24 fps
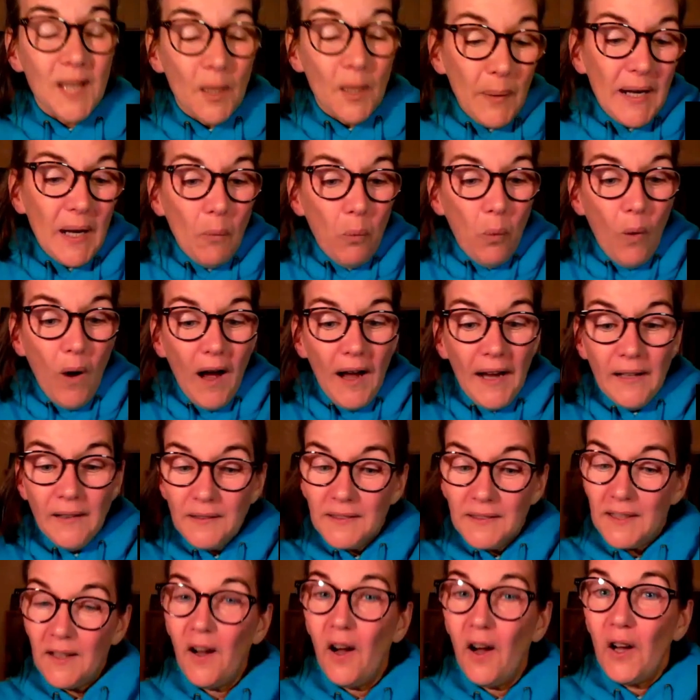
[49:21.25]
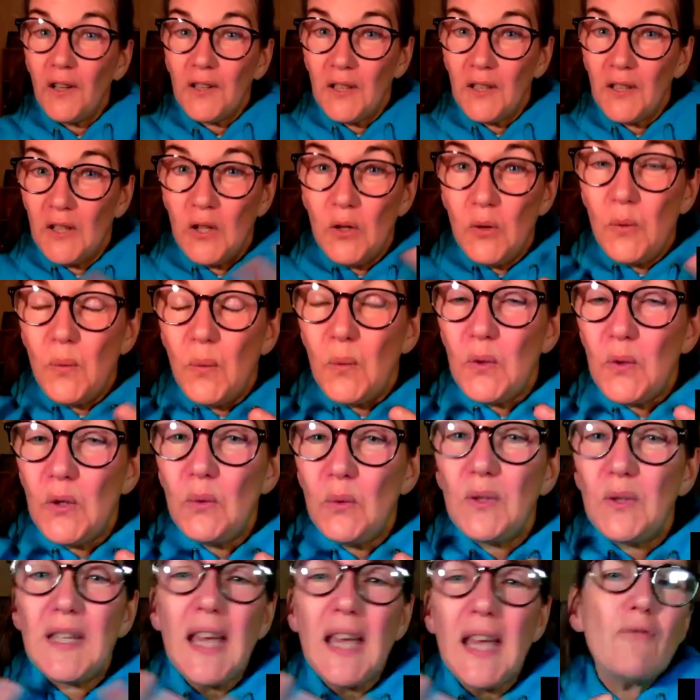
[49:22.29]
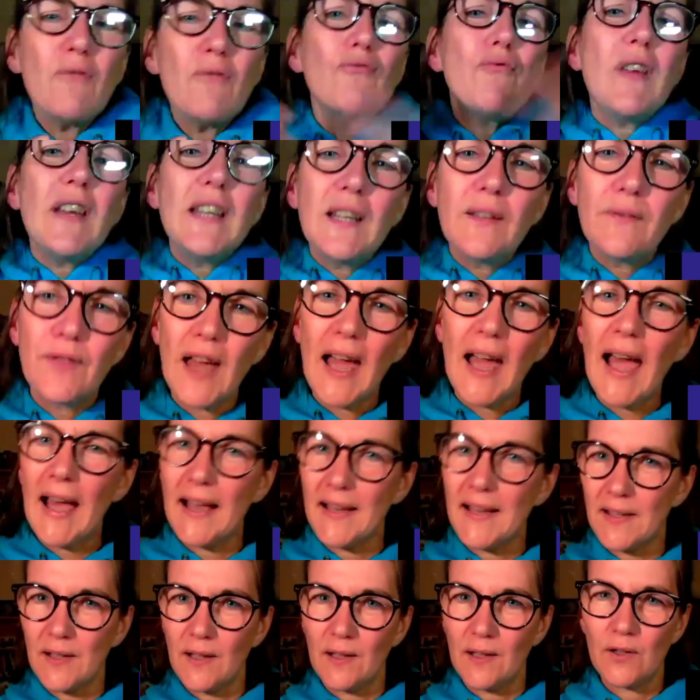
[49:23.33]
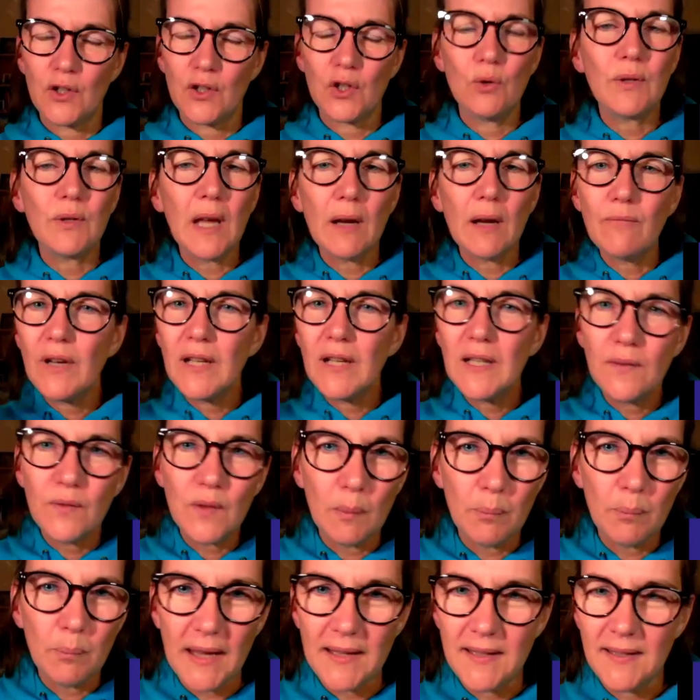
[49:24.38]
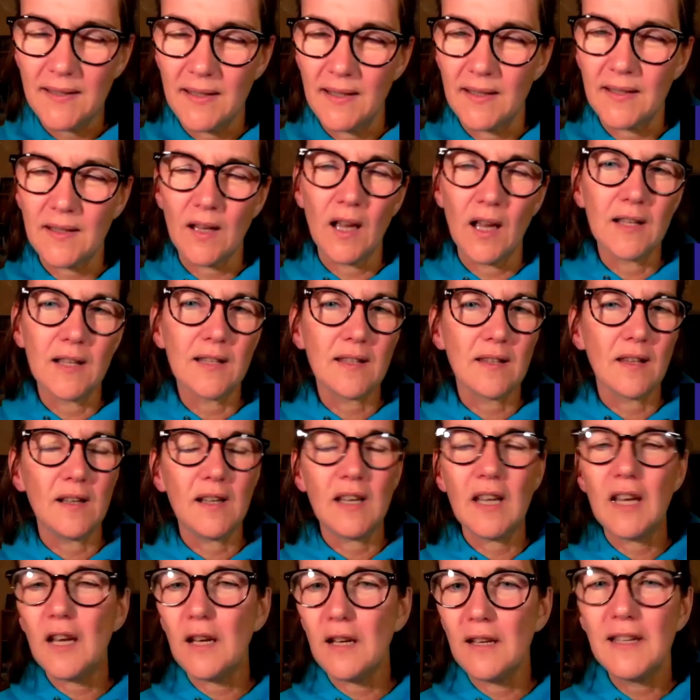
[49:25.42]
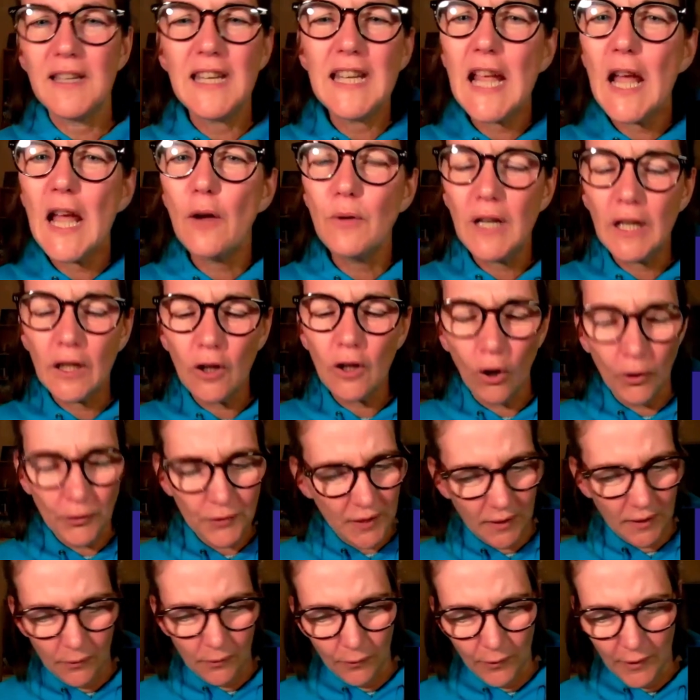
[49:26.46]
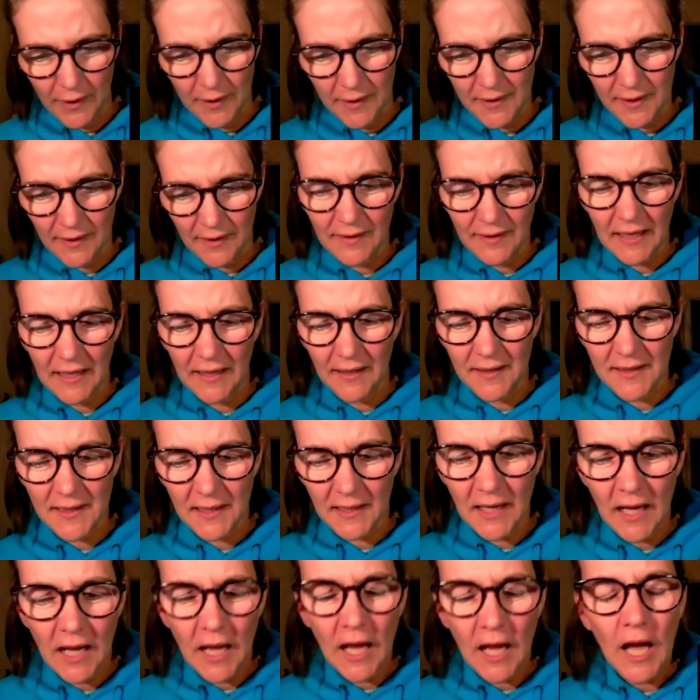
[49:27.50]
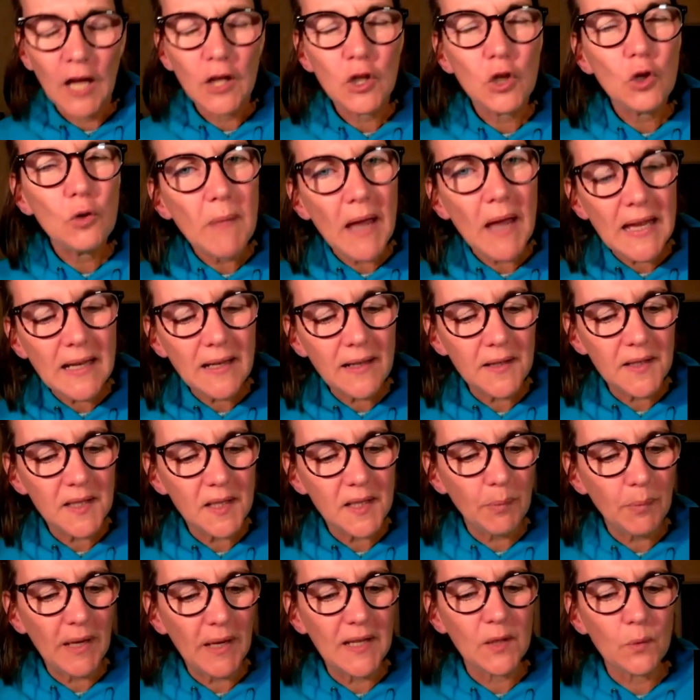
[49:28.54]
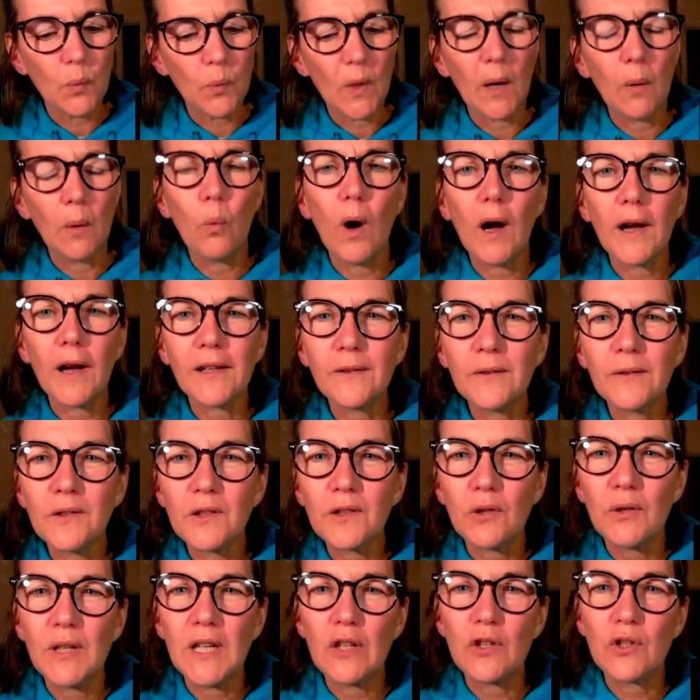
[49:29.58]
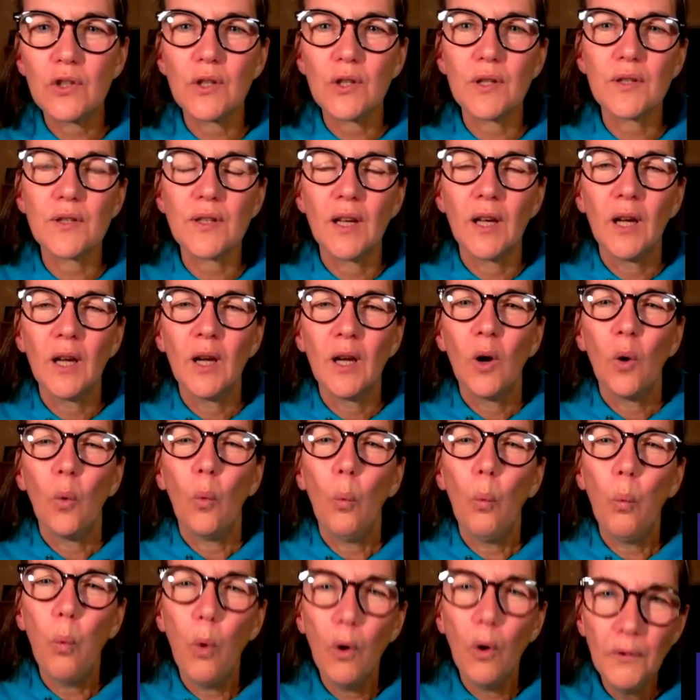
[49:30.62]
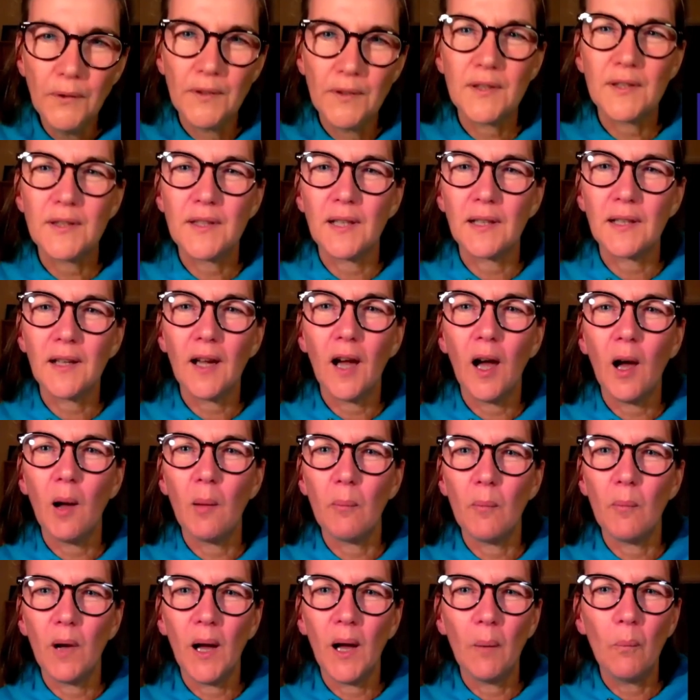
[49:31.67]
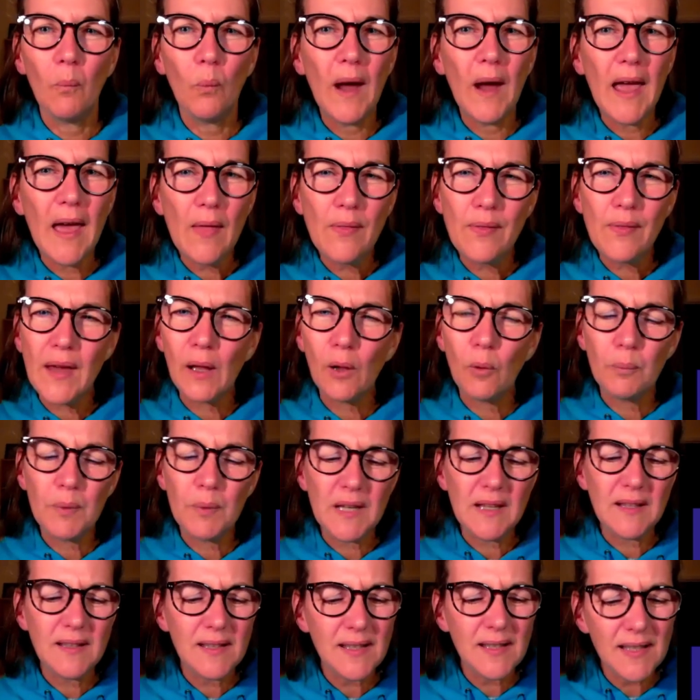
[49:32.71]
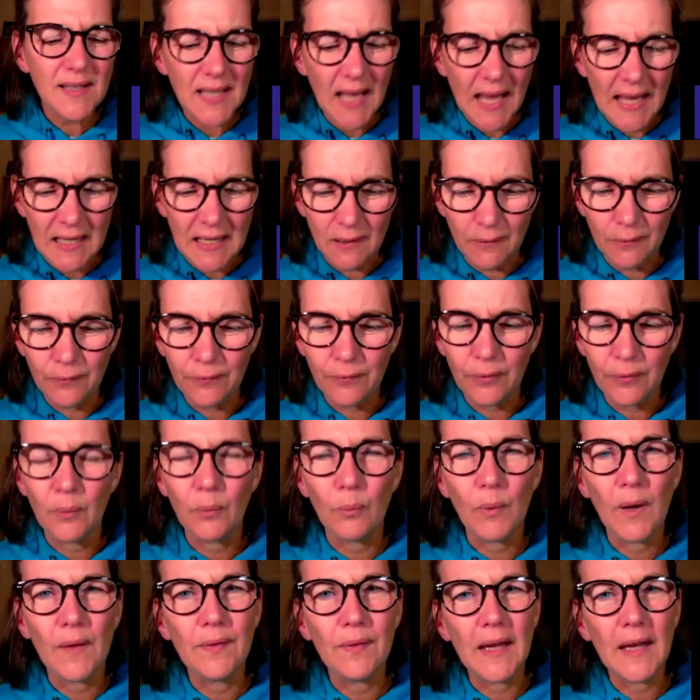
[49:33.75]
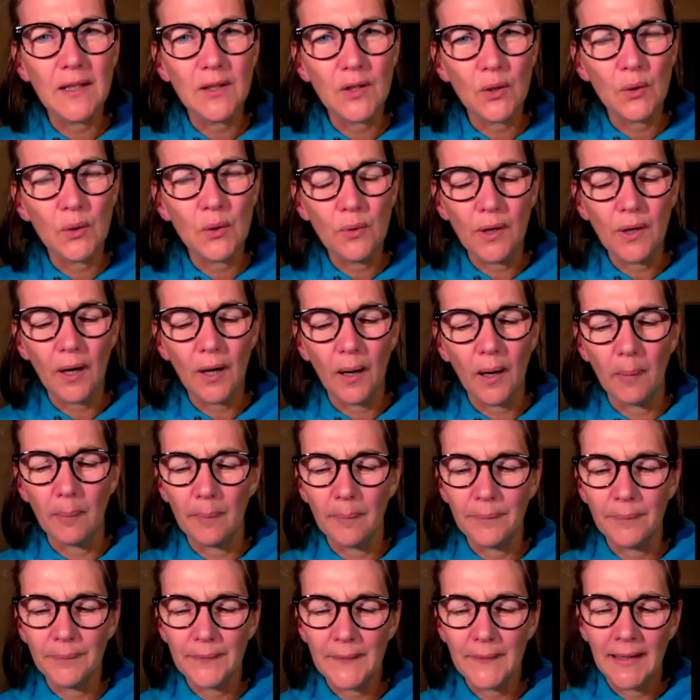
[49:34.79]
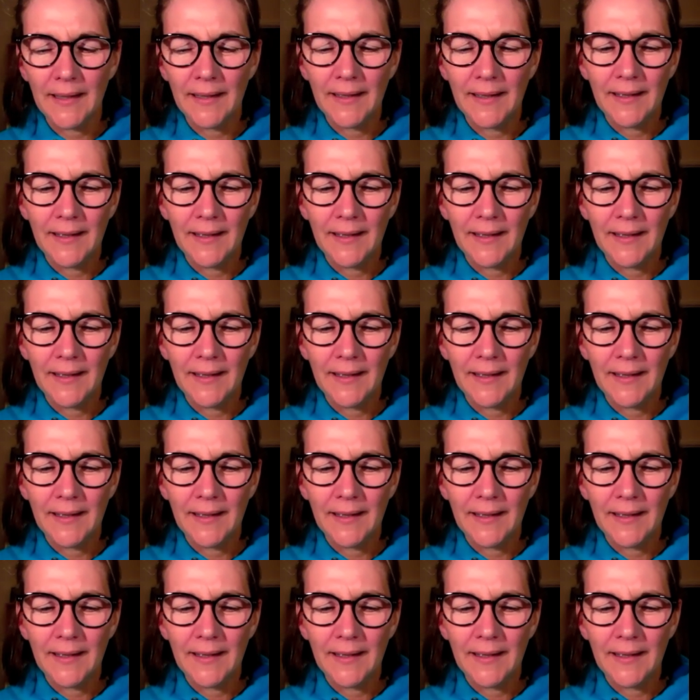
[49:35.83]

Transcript: So in a wild garden, you, you get rid of the hazards, you get rid of the pesticides, the ne- neonicotinoids and things, and you make a space where wild creatures want to come and where they'll be safe when they do come.